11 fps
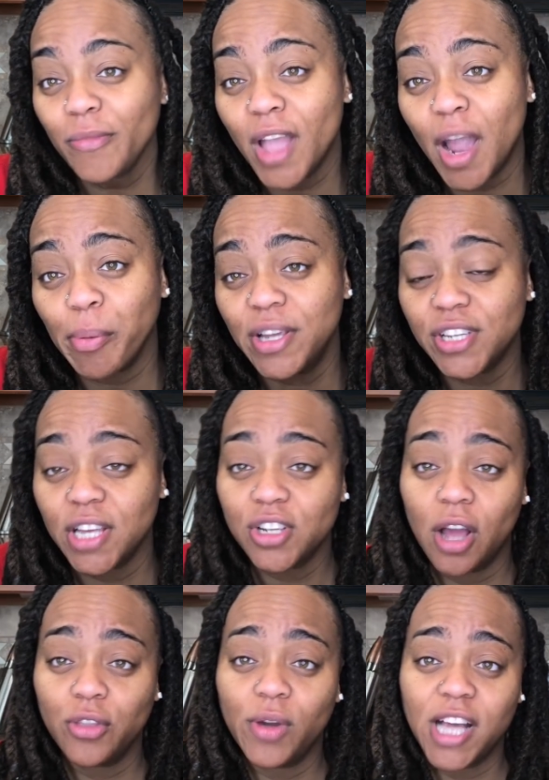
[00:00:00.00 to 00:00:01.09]
I appreciate
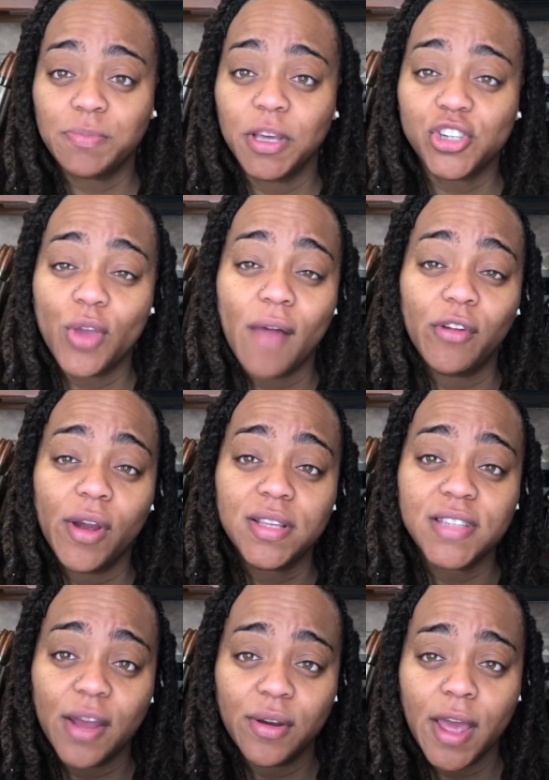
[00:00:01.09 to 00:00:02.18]
y'all. You guys make sure you have a great
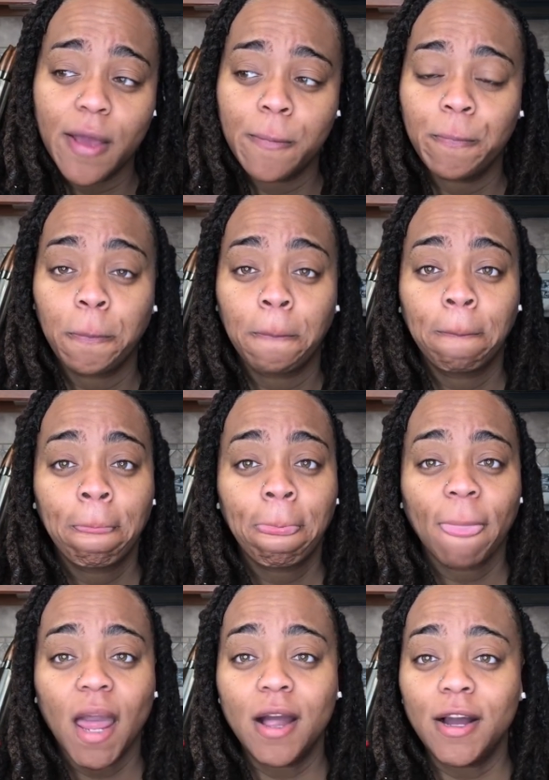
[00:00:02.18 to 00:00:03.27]
Saturday.
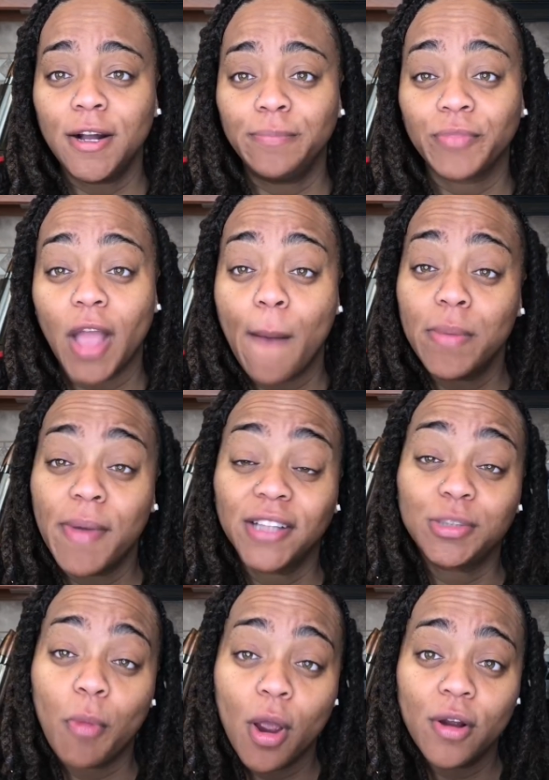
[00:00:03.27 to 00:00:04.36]
I'll be back
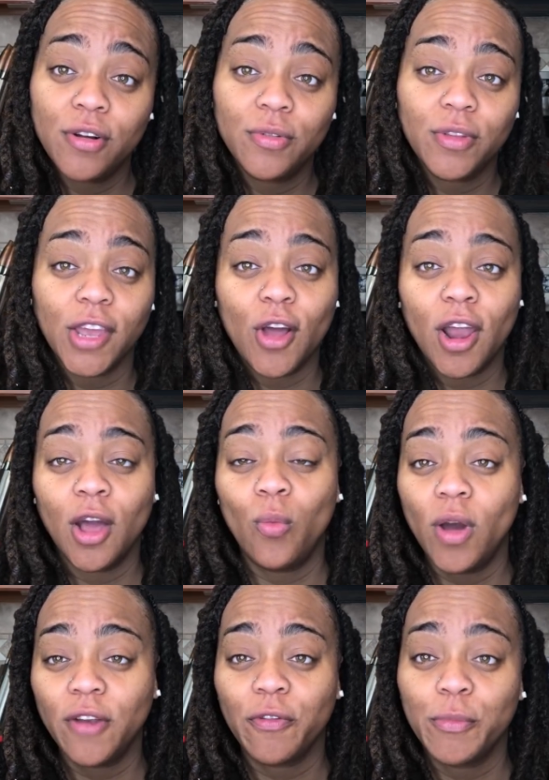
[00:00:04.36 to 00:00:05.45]
tomorrow, and all I
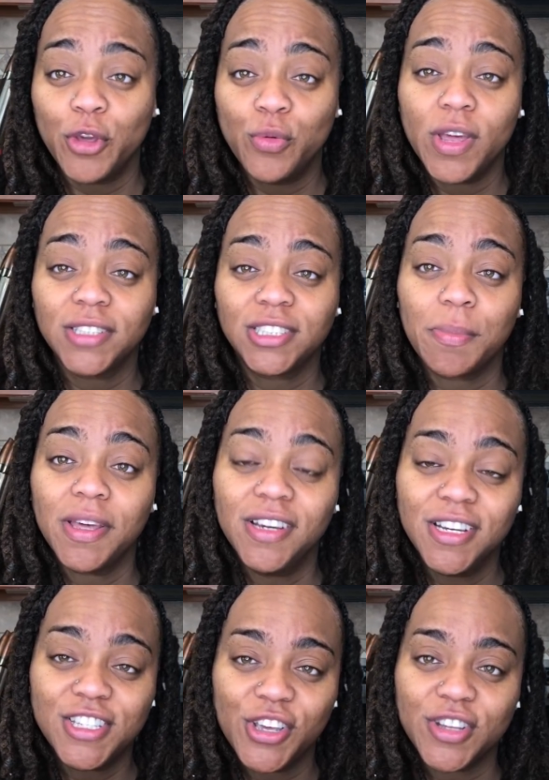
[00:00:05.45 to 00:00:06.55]
want from you is to be
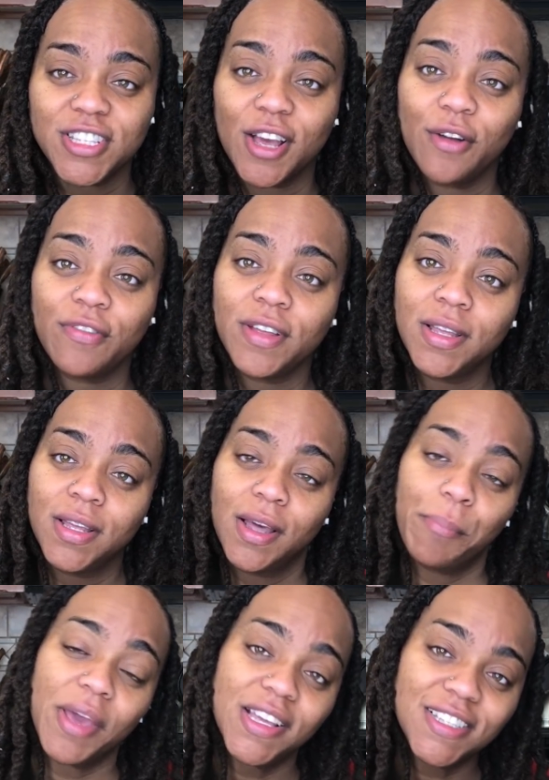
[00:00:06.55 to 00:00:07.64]
good to yourself.
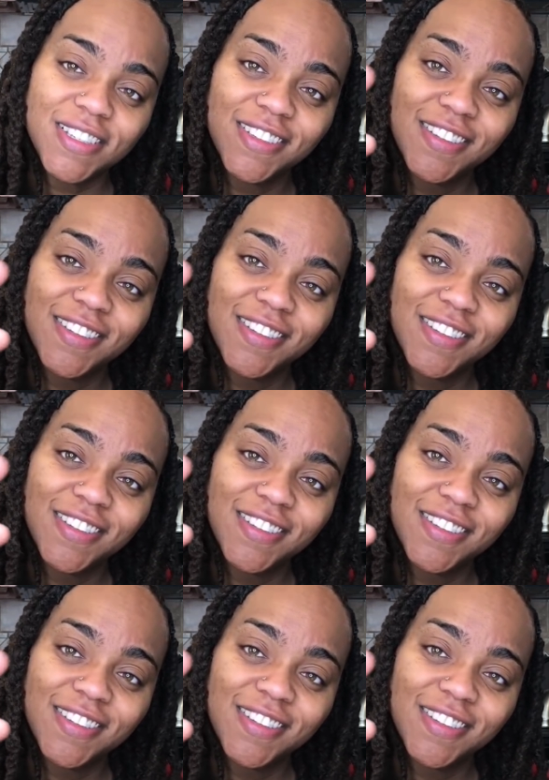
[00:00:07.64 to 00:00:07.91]
Peace.